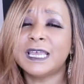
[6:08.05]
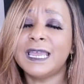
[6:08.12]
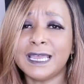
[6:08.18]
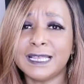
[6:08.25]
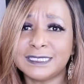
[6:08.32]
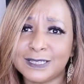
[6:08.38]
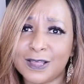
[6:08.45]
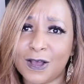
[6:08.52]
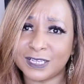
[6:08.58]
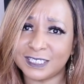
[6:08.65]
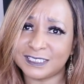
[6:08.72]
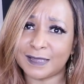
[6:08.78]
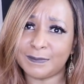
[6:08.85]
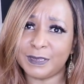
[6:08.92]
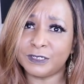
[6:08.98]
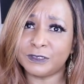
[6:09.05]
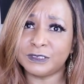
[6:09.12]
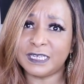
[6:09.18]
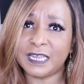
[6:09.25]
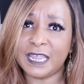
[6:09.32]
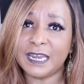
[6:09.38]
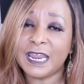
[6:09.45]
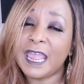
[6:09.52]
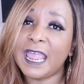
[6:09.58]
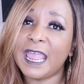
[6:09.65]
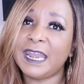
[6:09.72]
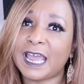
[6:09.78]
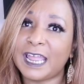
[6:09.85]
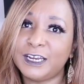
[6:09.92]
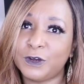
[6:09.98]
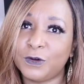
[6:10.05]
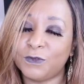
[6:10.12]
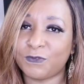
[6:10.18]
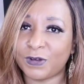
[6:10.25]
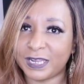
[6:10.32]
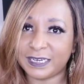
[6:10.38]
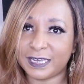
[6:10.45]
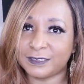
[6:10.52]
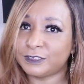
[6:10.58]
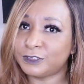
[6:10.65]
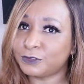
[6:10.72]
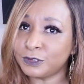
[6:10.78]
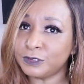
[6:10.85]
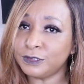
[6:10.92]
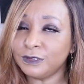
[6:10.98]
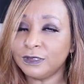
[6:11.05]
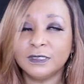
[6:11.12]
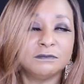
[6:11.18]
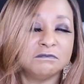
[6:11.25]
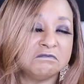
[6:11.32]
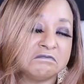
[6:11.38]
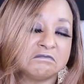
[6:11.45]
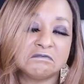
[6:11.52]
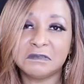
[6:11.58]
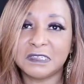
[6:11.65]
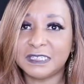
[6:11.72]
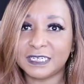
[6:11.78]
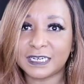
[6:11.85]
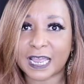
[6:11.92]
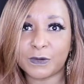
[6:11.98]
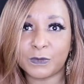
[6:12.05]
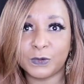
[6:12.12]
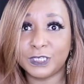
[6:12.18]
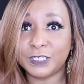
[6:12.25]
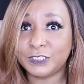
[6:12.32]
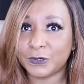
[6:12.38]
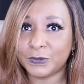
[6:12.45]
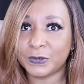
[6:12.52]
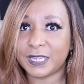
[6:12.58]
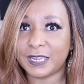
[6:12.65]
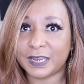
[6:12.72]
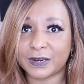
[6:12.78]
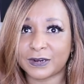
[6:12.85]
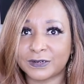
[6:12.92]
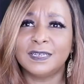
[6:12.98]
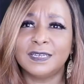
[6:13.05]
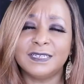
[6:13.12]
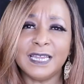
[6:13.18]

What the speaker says: as long as I'm entertained and I don't find out the truth, then I really don't care.